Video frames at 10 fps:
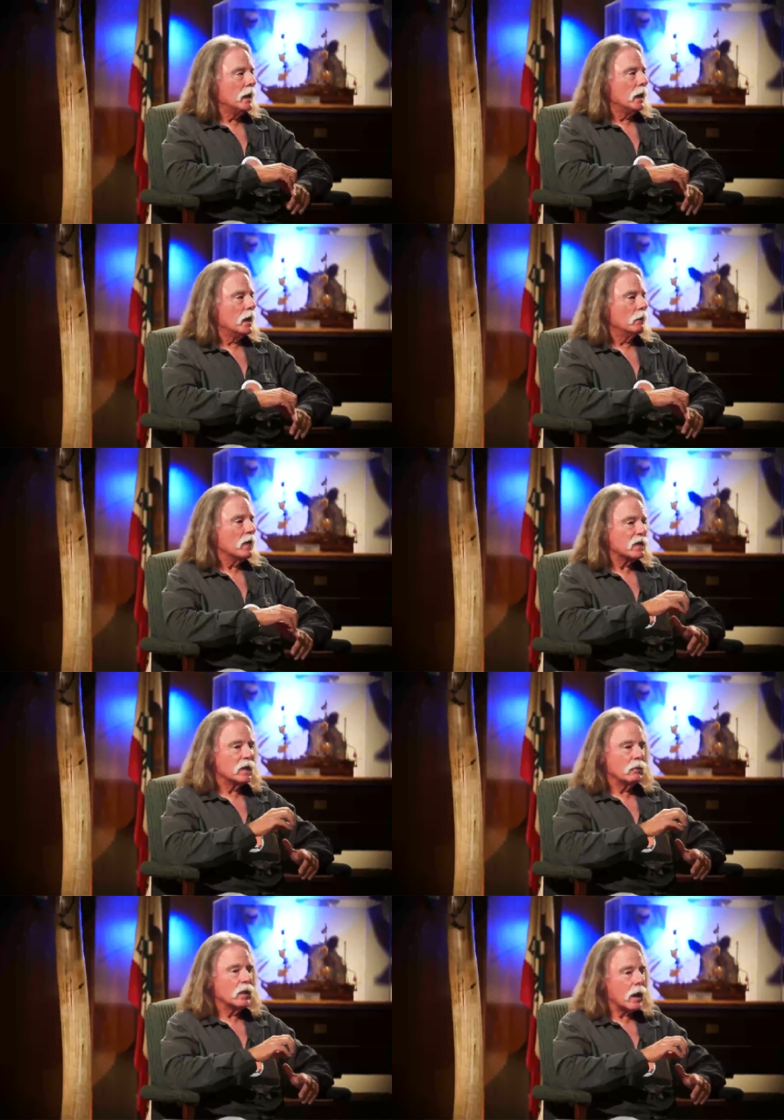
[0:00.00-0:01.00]
Um, like I
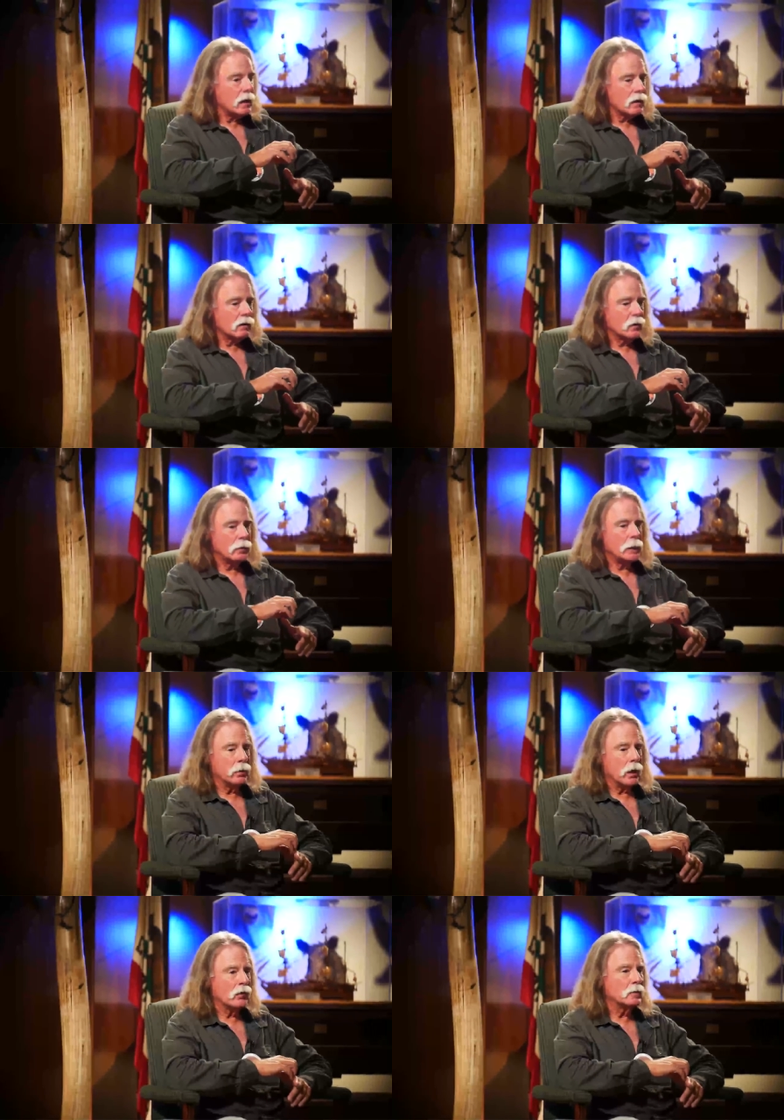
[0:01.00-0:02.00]
said, when I interview
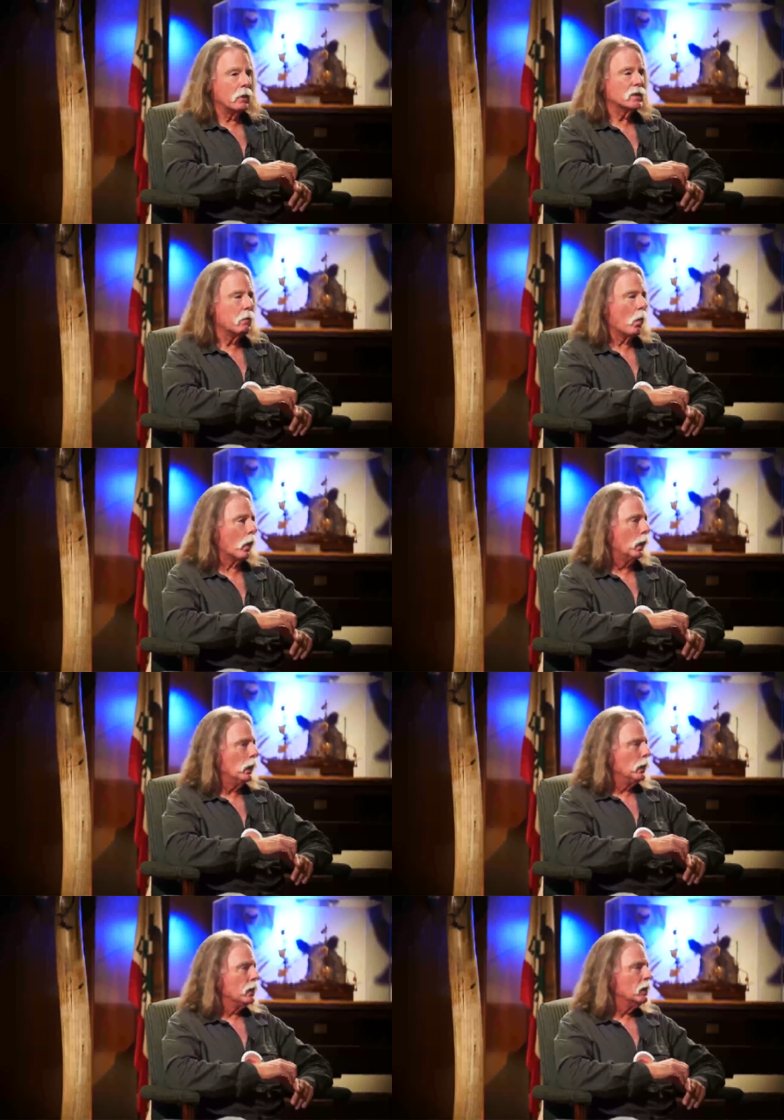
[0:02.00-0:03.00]
people, I was much more
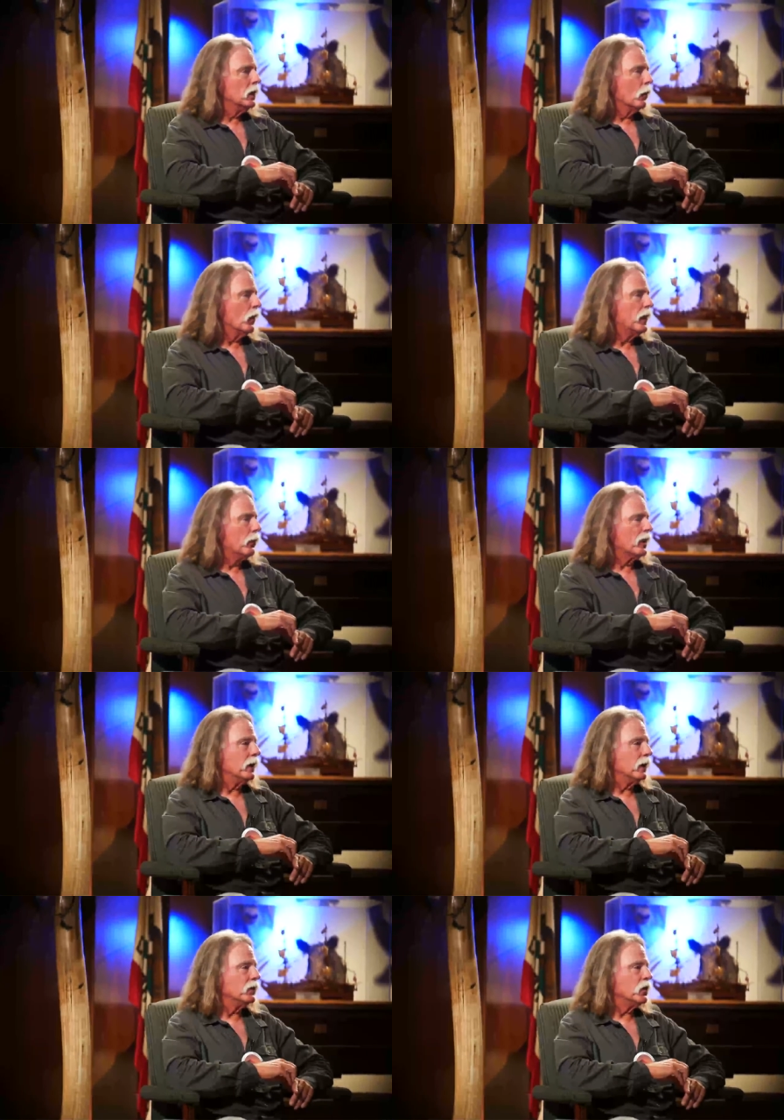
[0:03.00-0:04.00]
clear on what they were
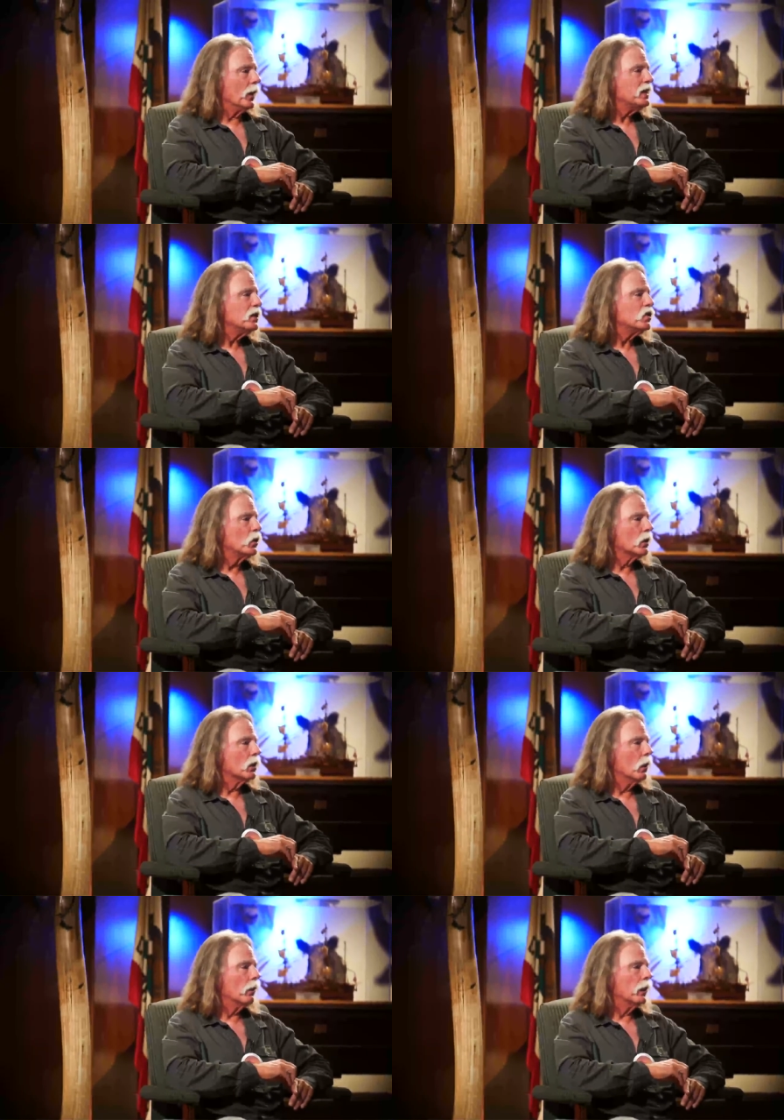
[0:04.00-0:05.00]
getting into. I didn't
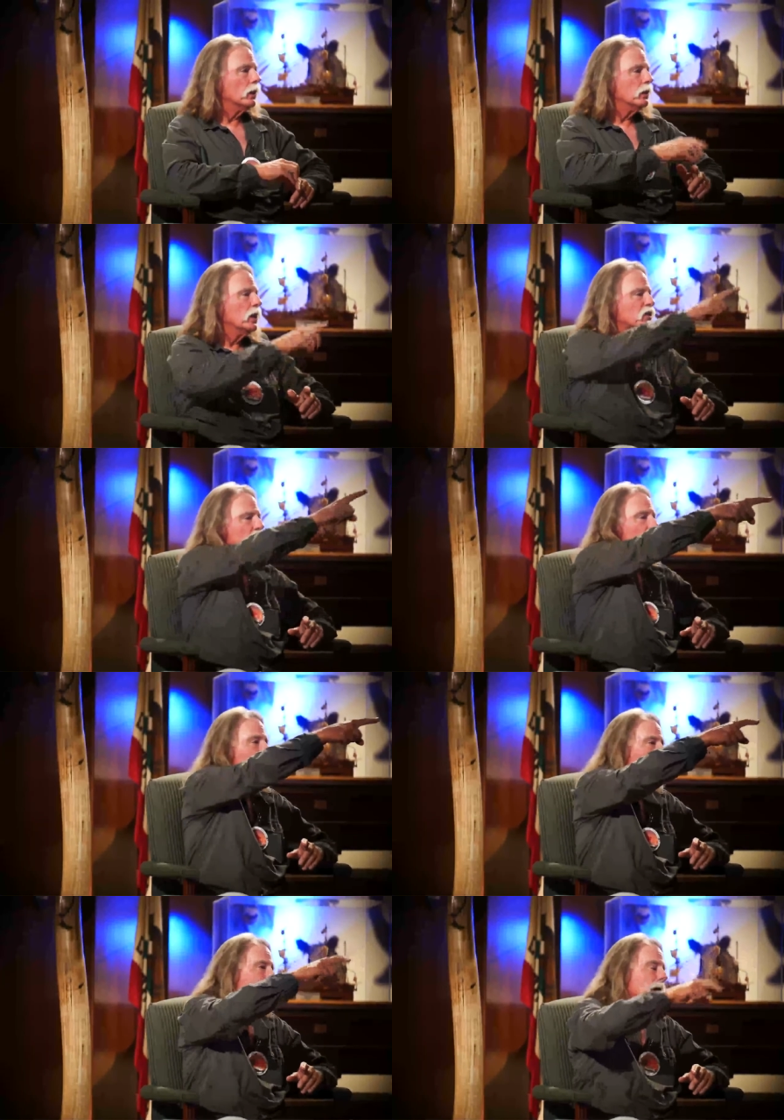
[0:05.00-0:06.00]
sugarcoat it. Yes, sir, in the
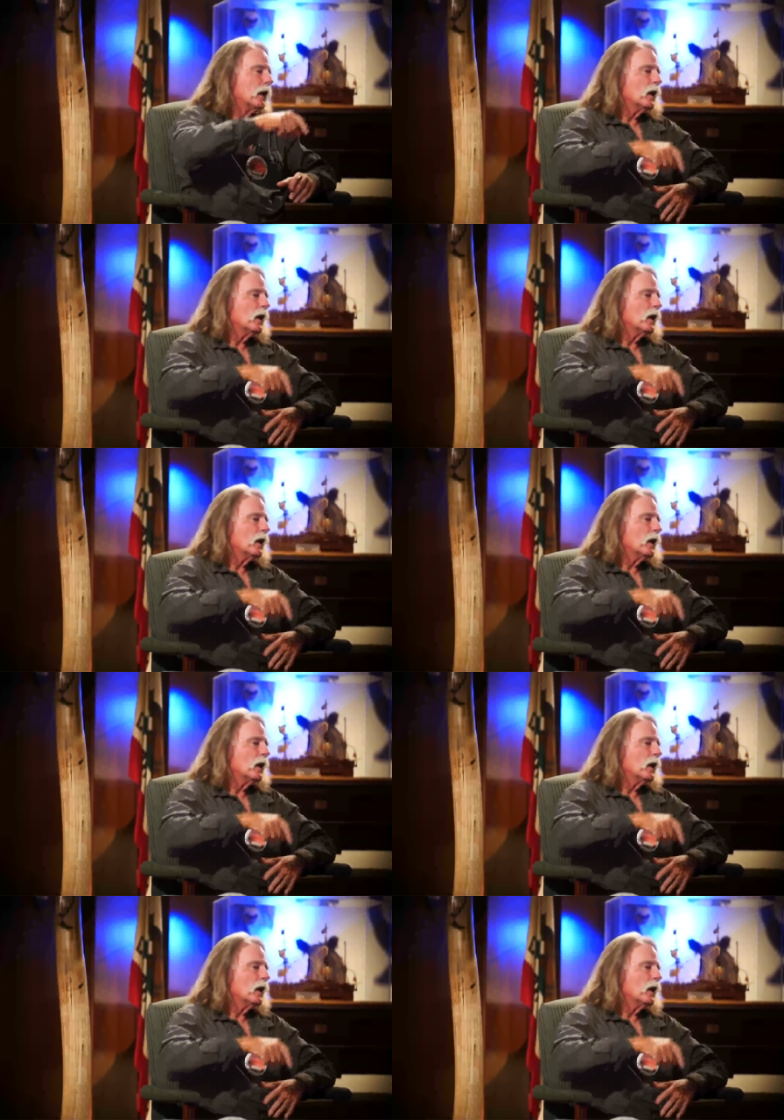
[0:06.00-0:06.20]
back.